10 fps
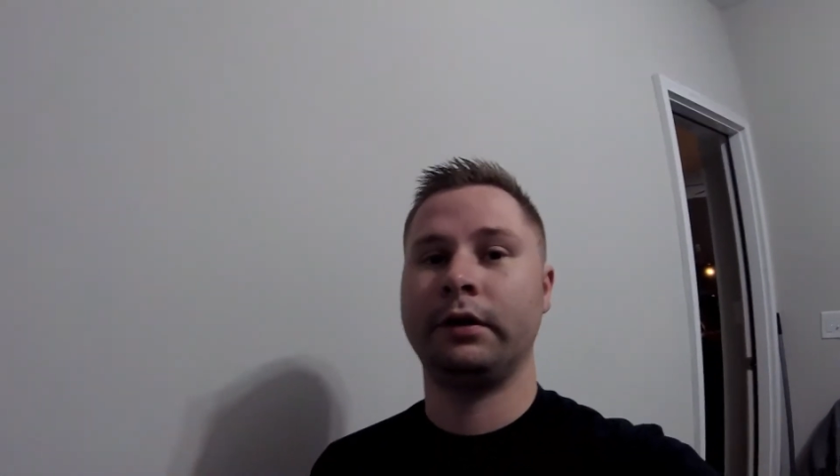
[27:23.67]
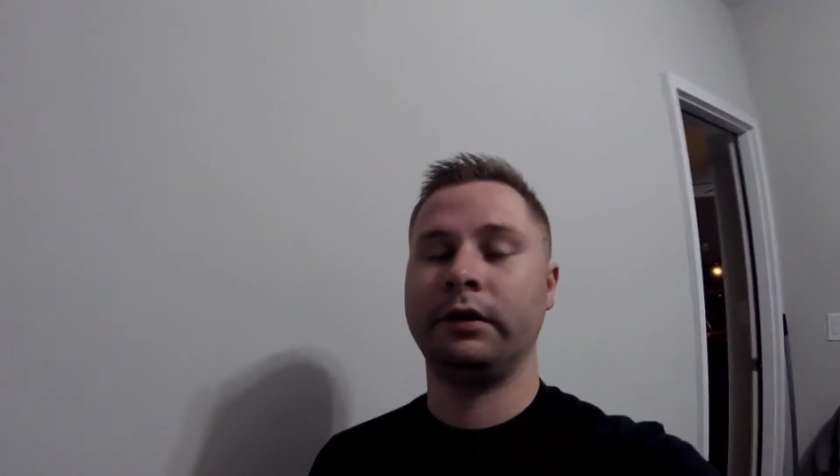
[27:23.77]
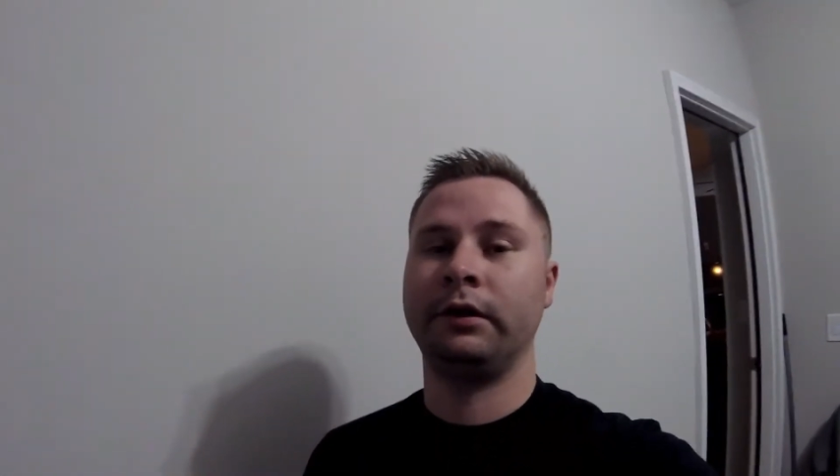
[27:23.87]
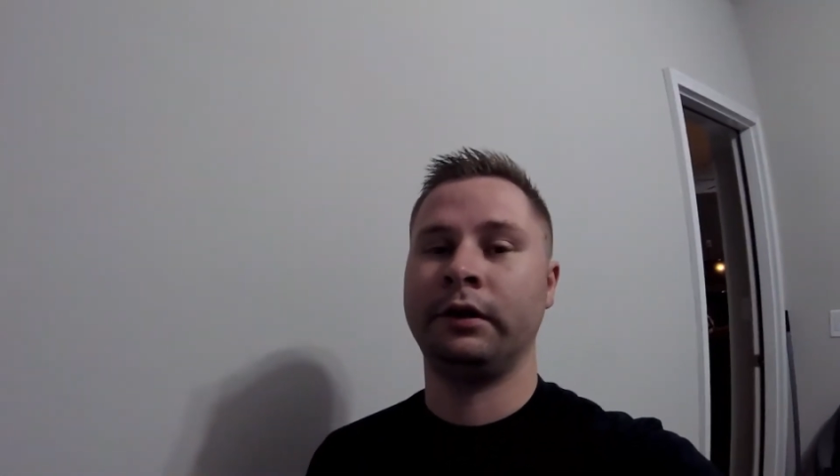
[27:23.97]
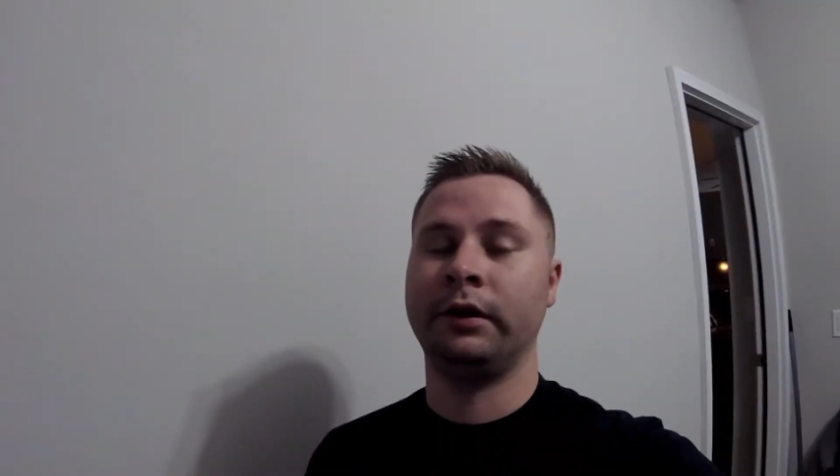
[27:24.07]

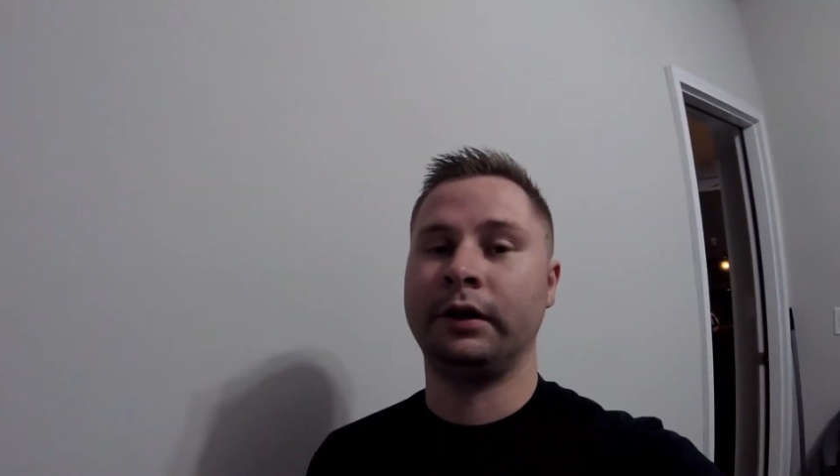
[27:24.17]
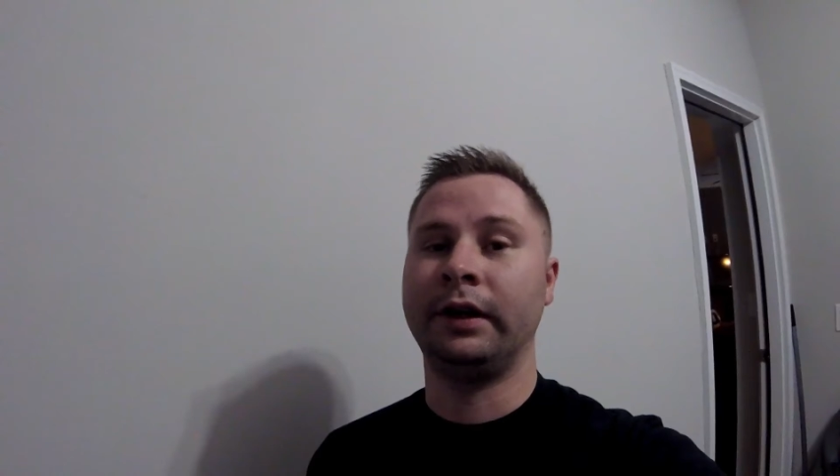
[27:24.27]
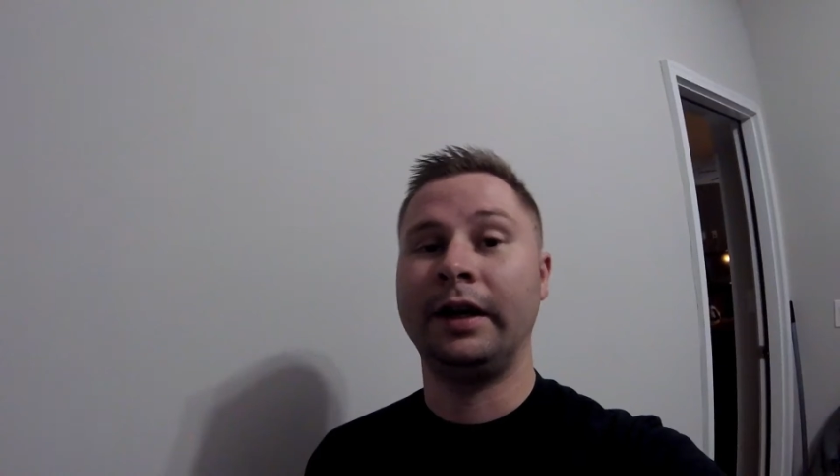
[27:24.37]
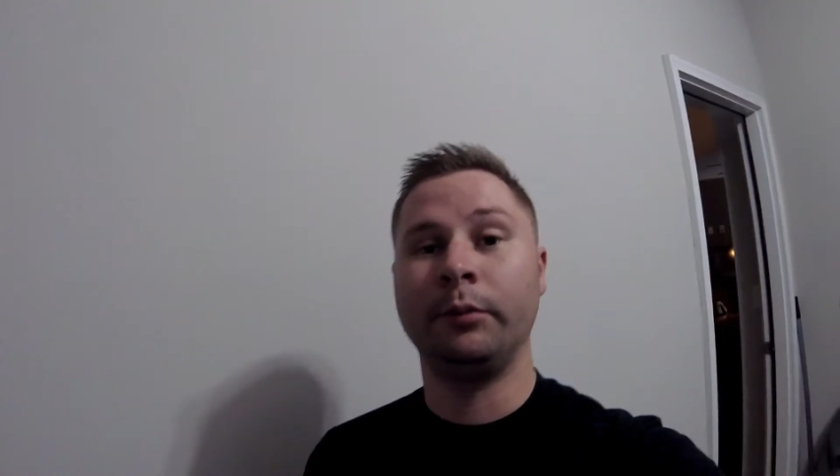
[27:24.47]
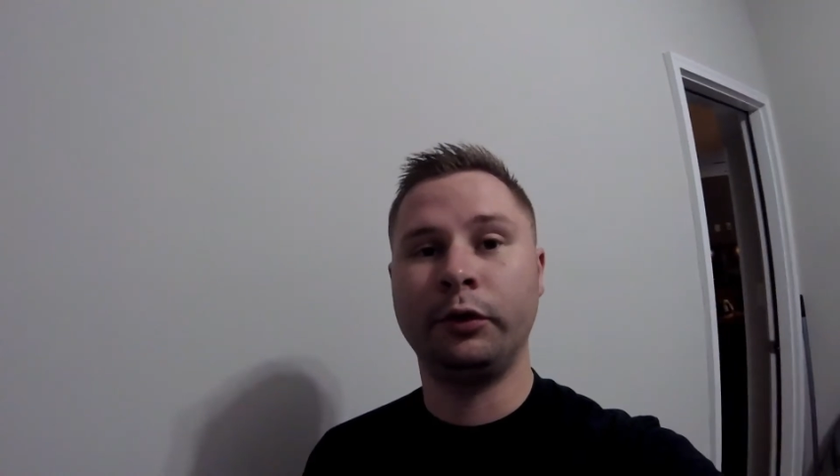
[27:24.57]
her
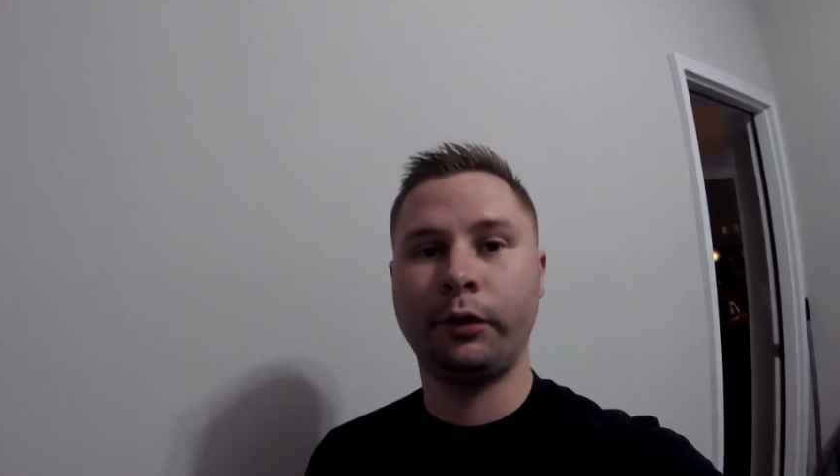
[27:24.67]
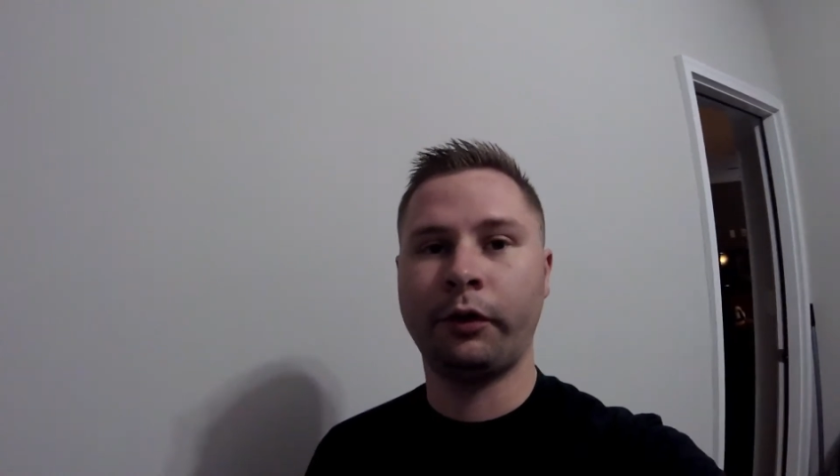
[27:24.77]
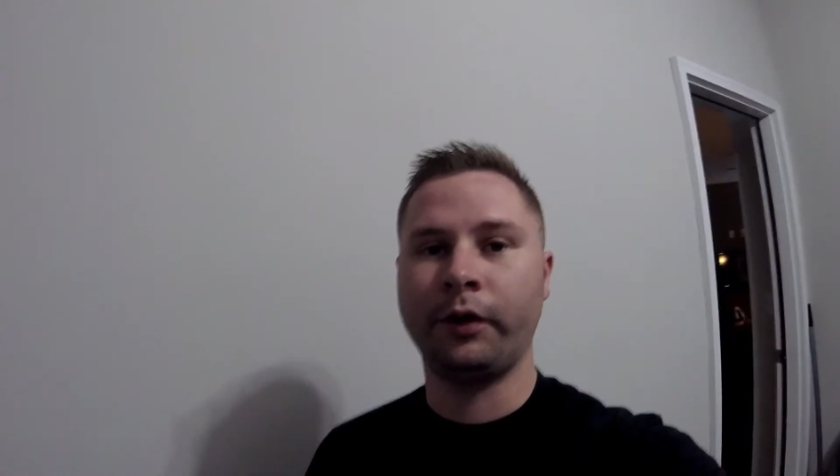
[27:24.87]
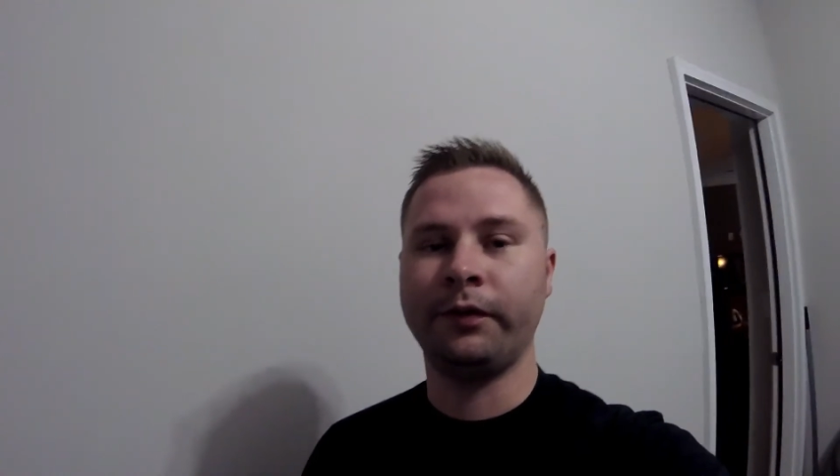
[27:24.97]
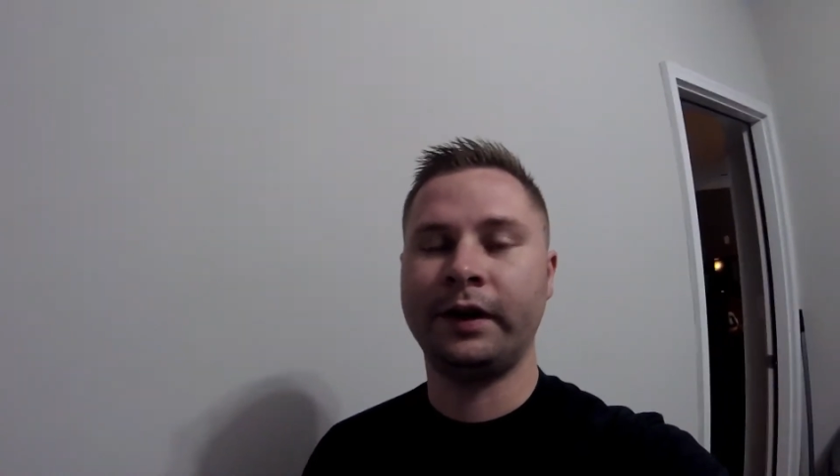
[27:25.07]

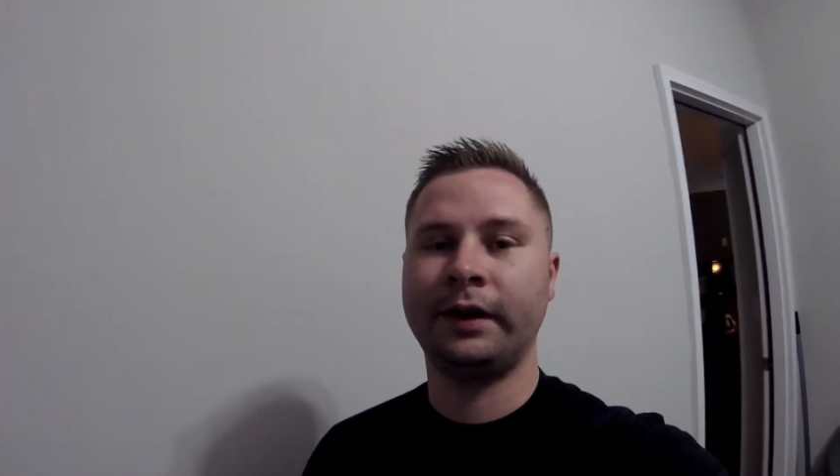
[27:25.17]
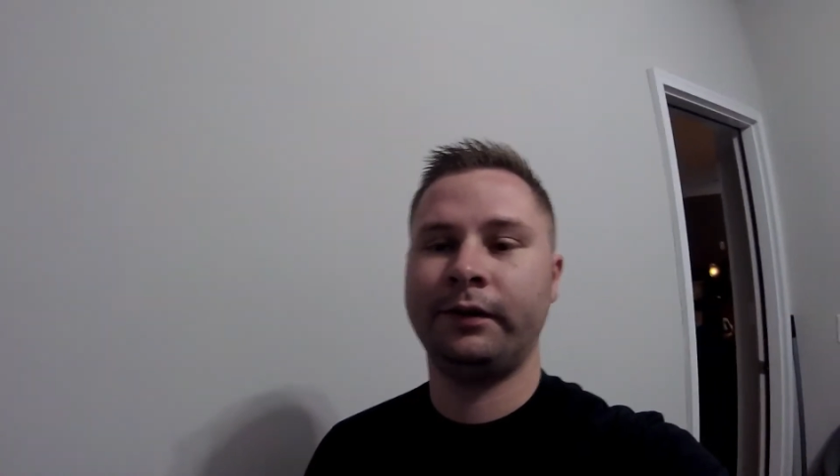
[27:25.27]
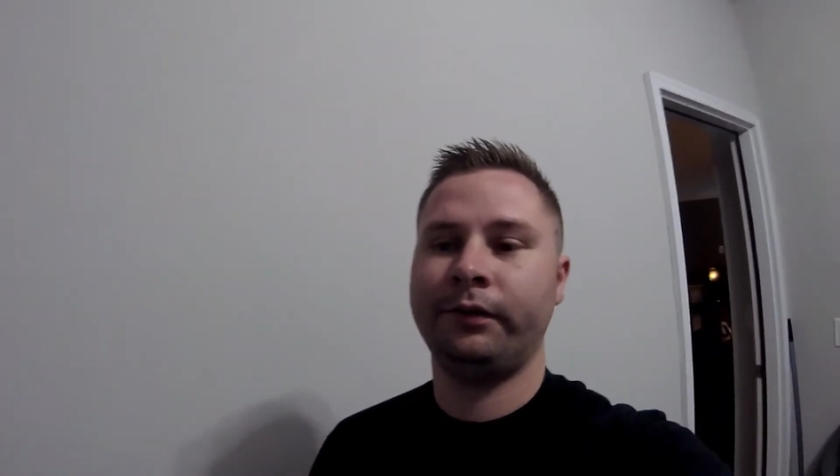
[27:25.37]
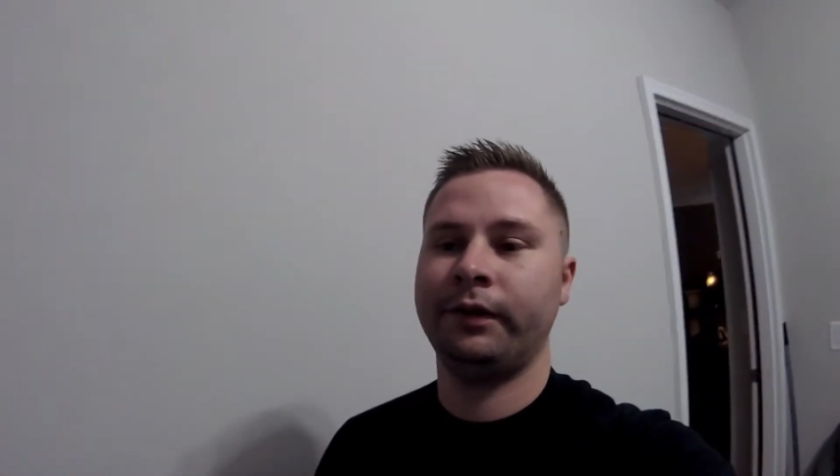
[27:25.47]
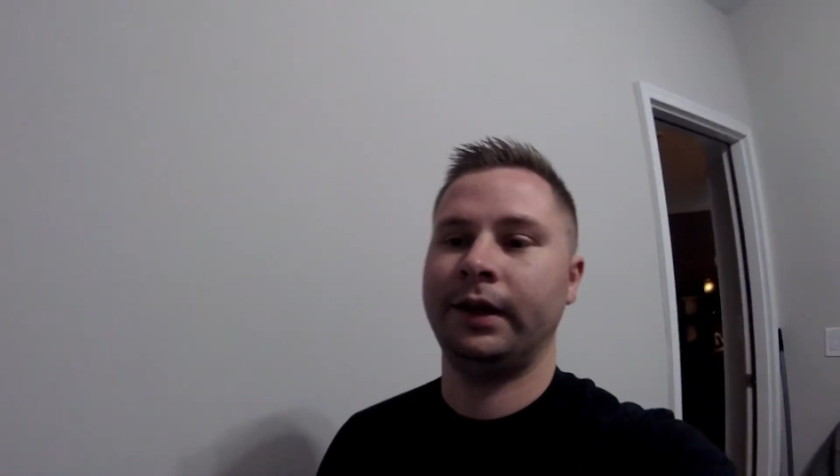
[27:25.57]
M235,